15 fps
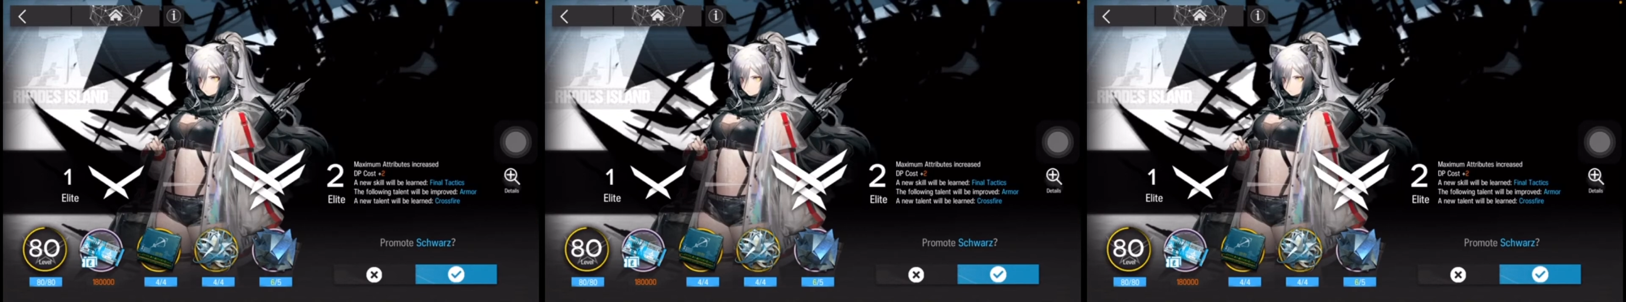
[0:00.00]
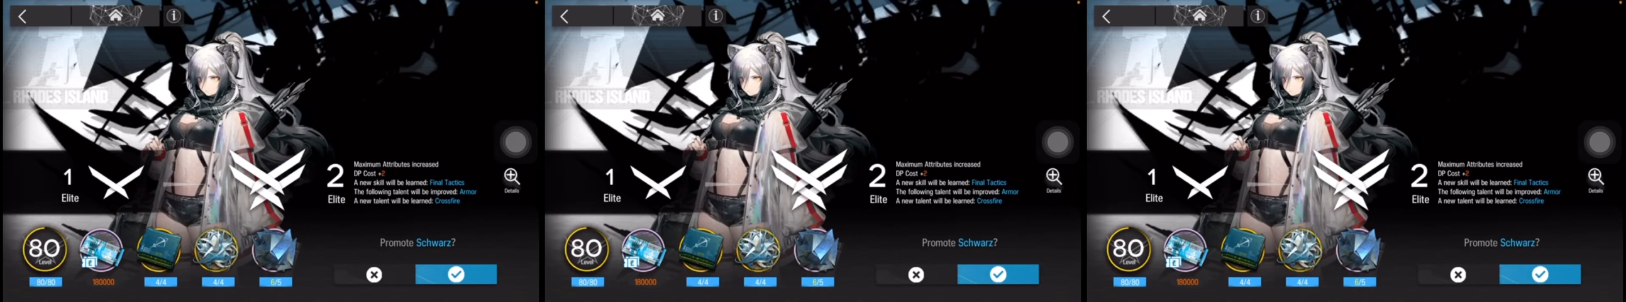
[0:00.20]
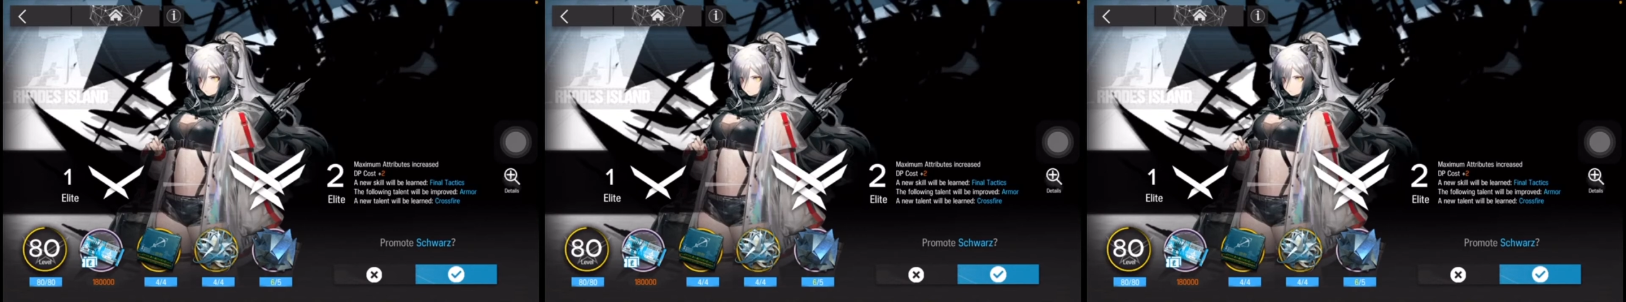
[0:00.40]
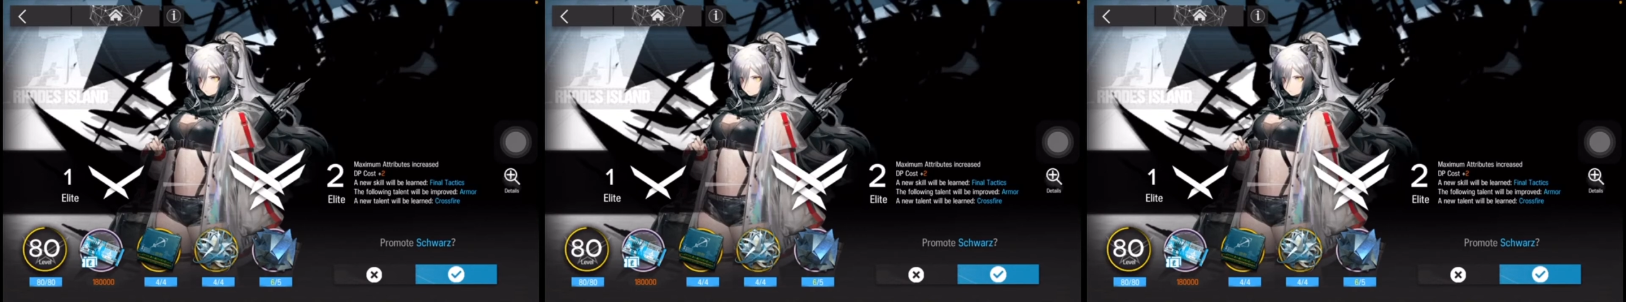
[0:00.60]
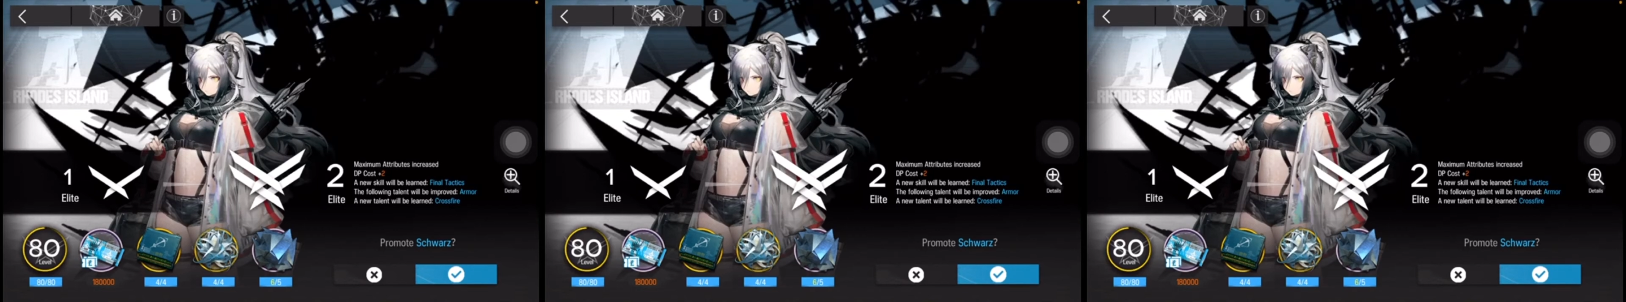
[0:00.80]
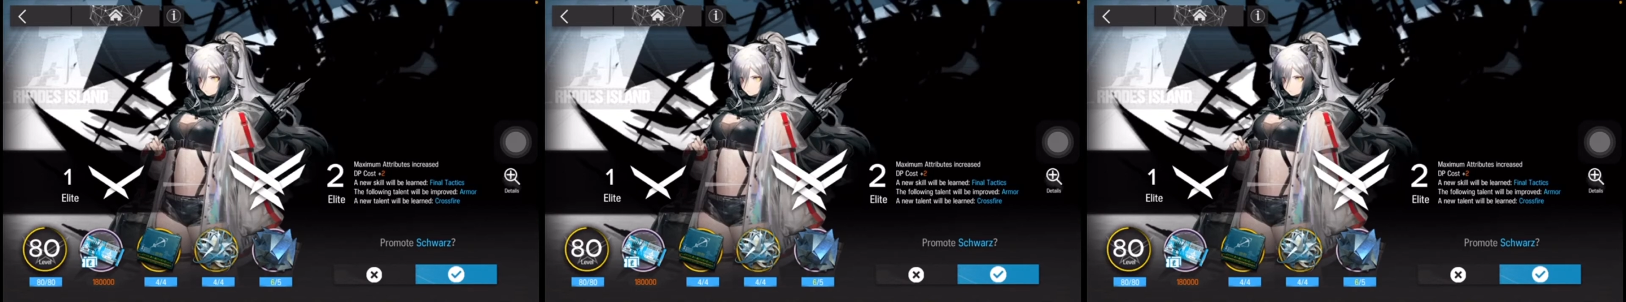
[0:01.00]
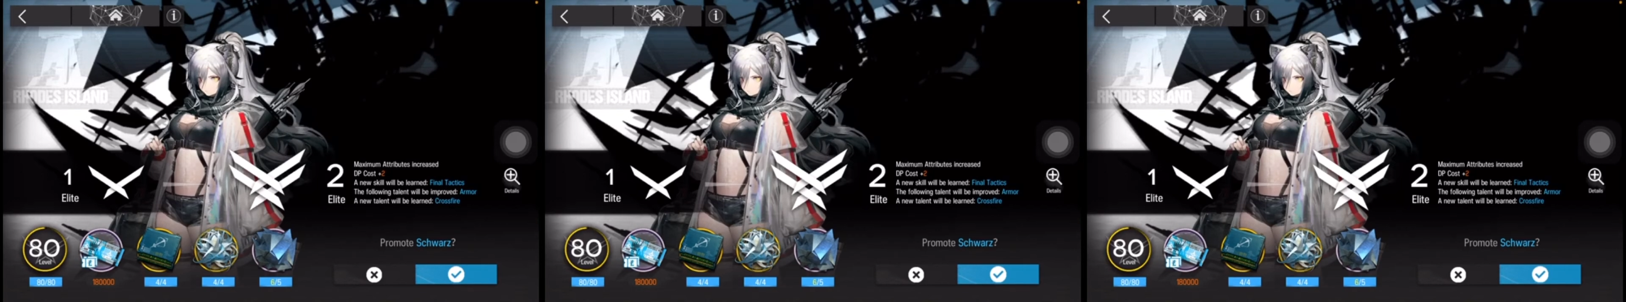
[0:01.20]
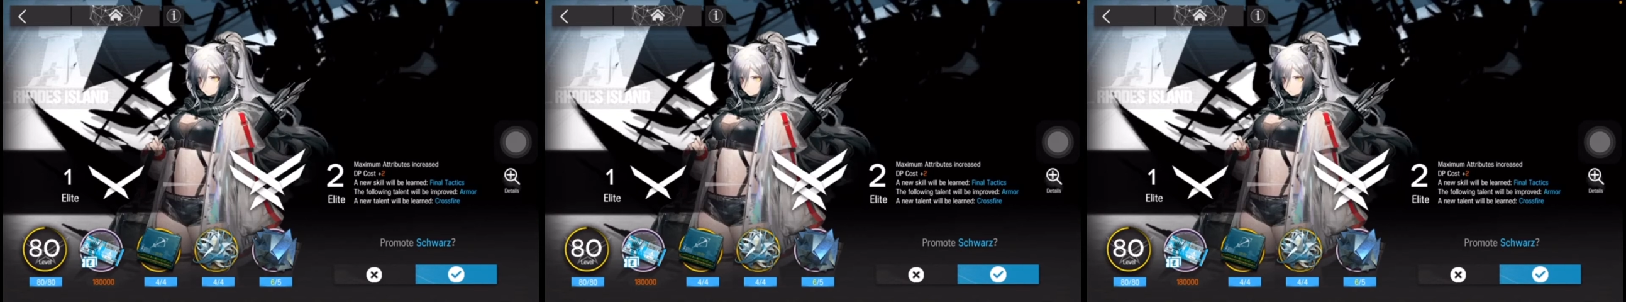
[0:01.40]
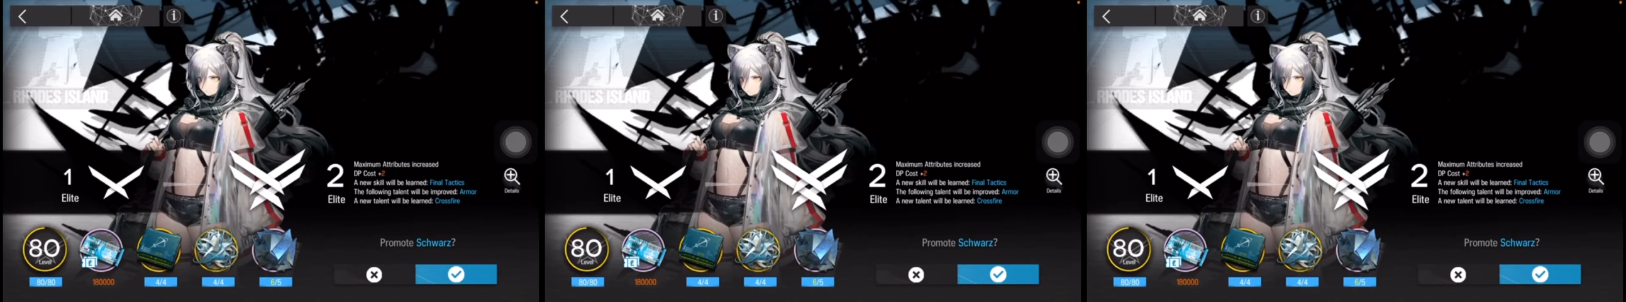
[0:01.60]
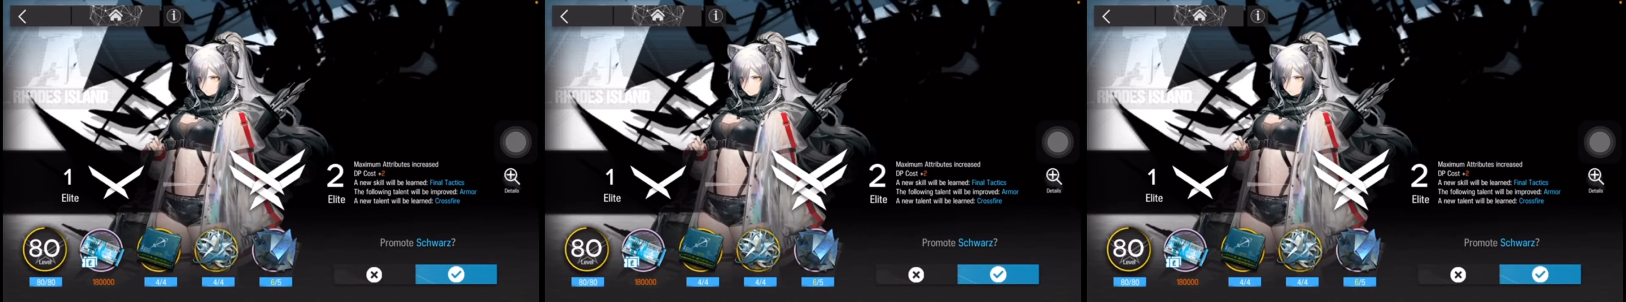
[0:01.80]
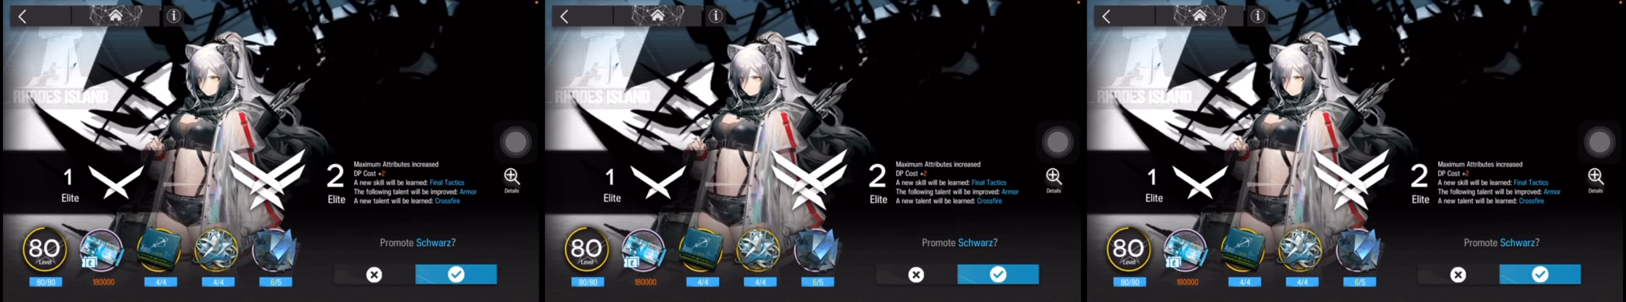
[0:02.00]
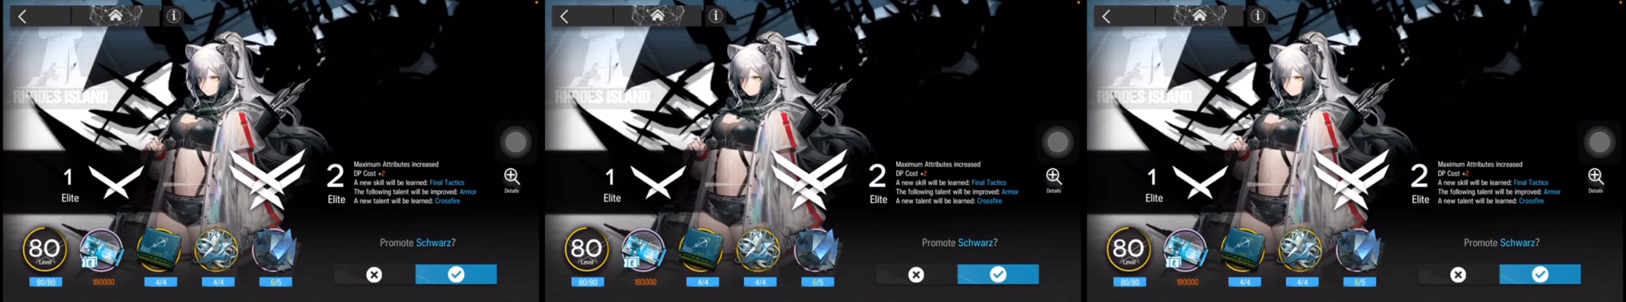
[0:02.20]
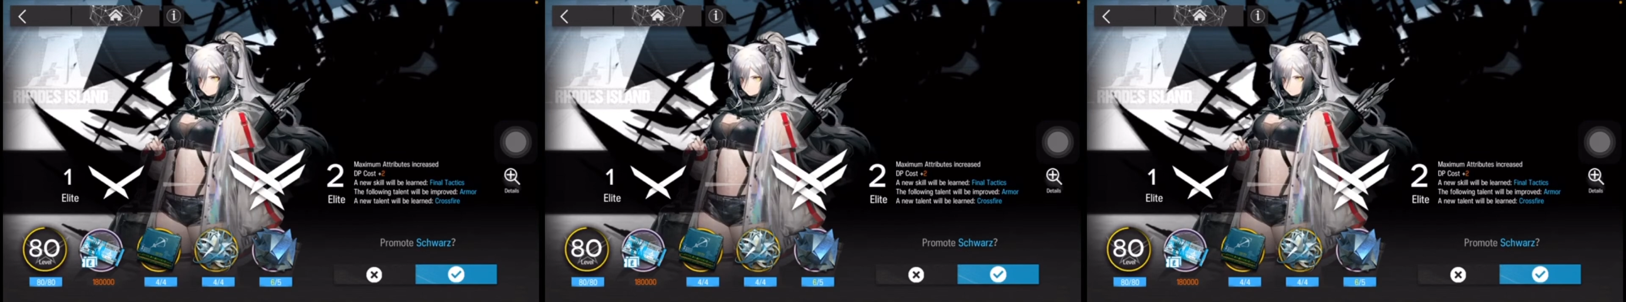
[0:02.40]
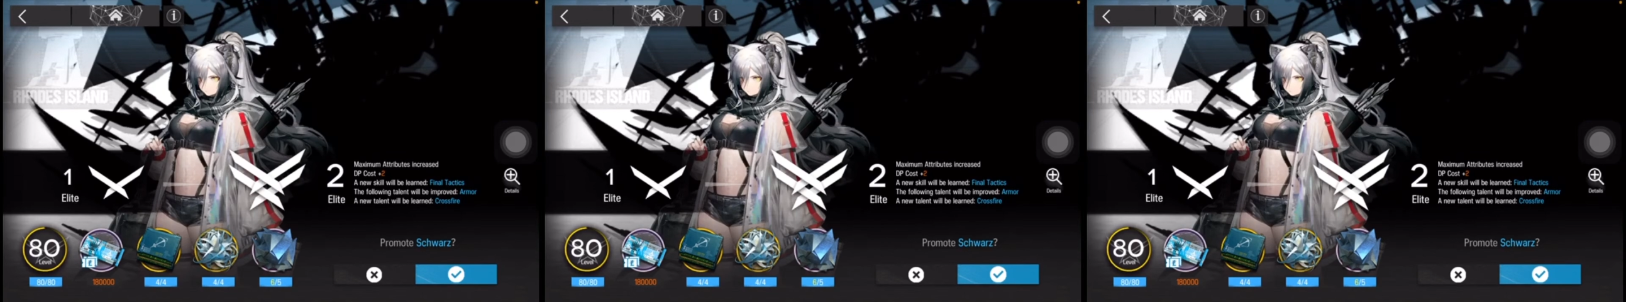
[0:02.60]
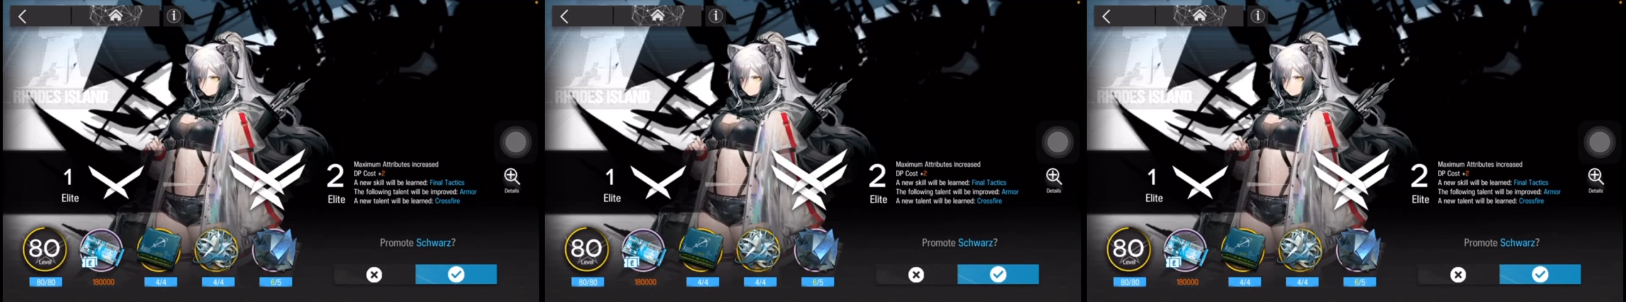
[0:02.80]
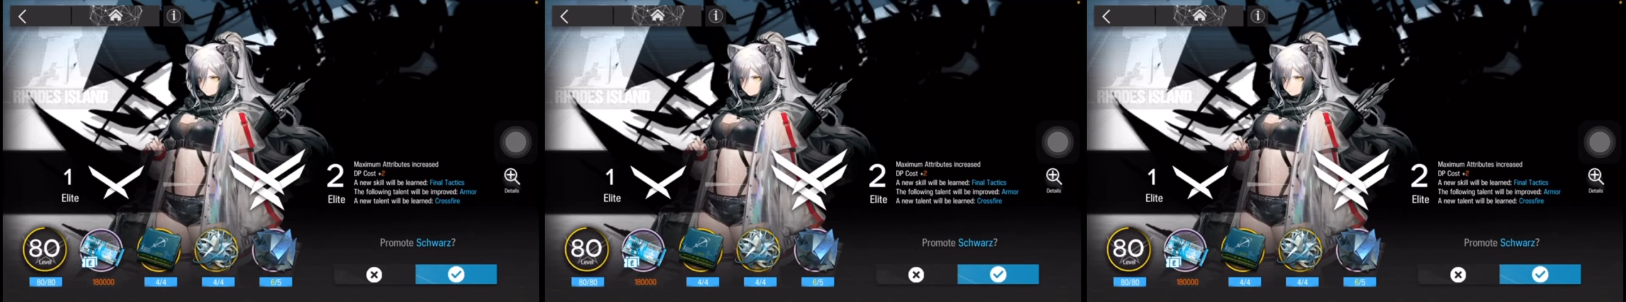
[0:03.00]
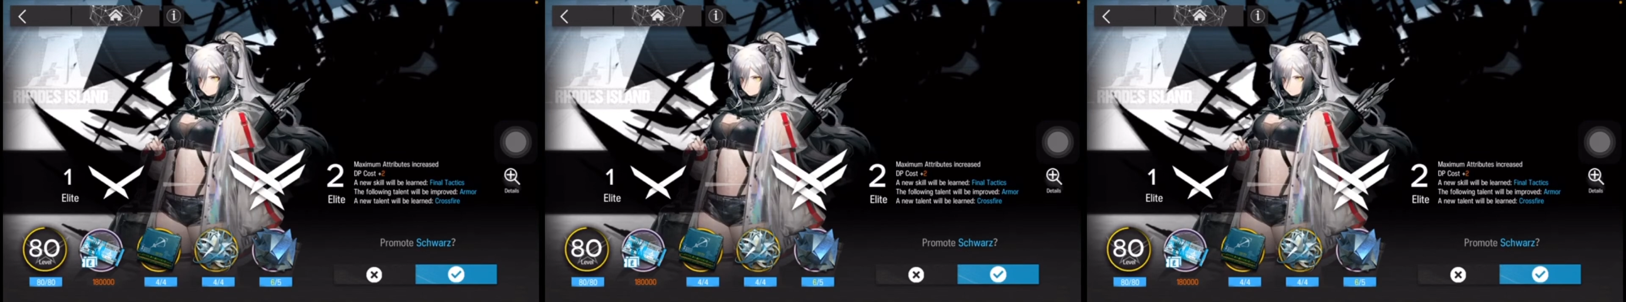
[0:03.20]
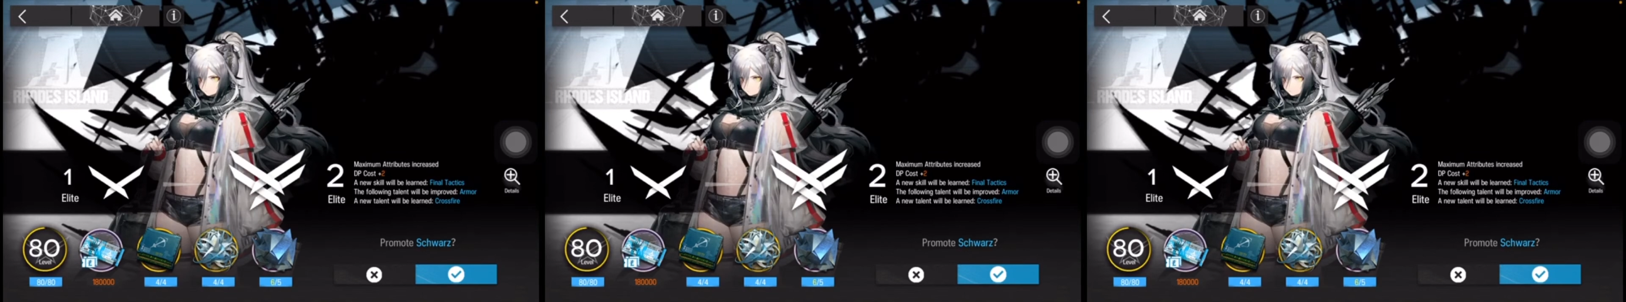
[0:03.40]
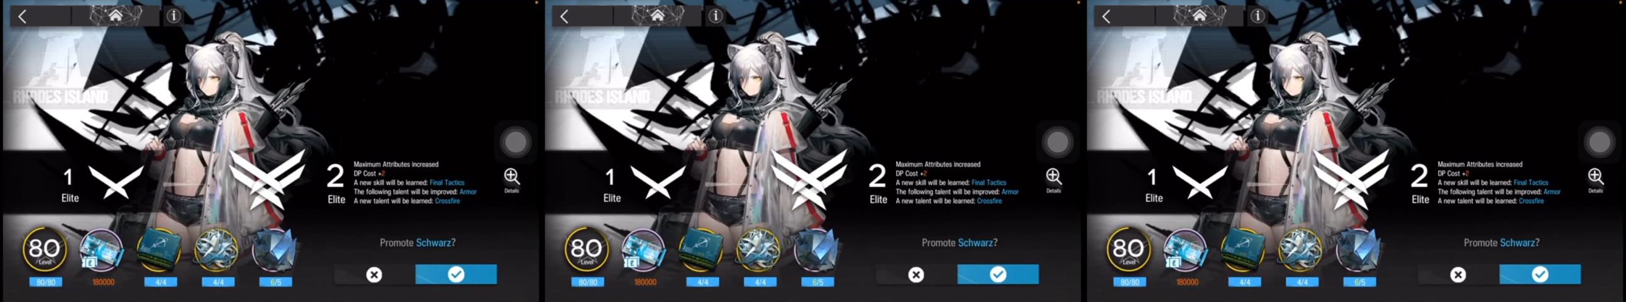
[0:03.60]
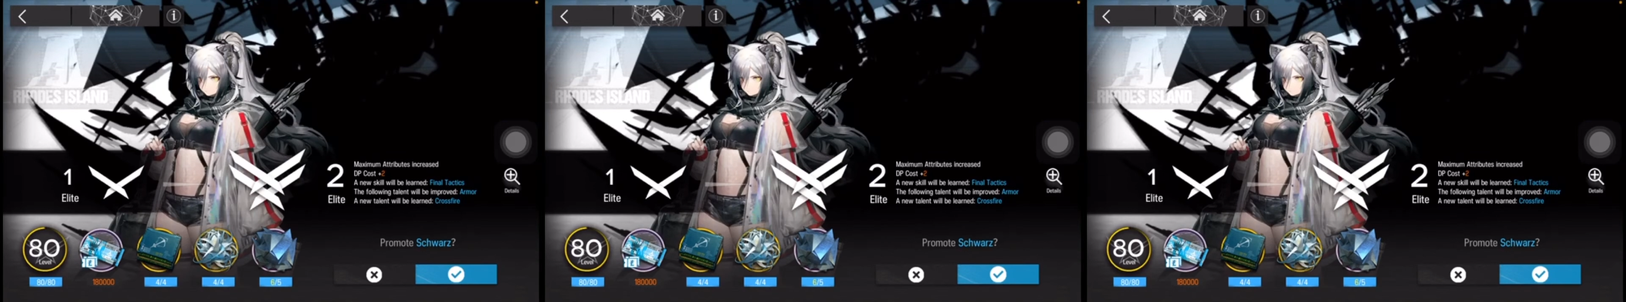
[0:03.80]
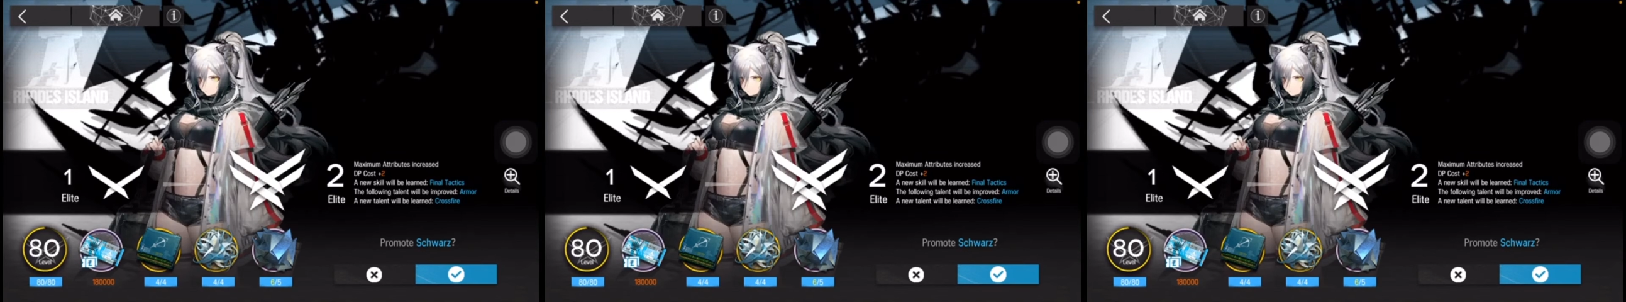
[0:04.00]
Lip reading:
[unreadable: no face in view]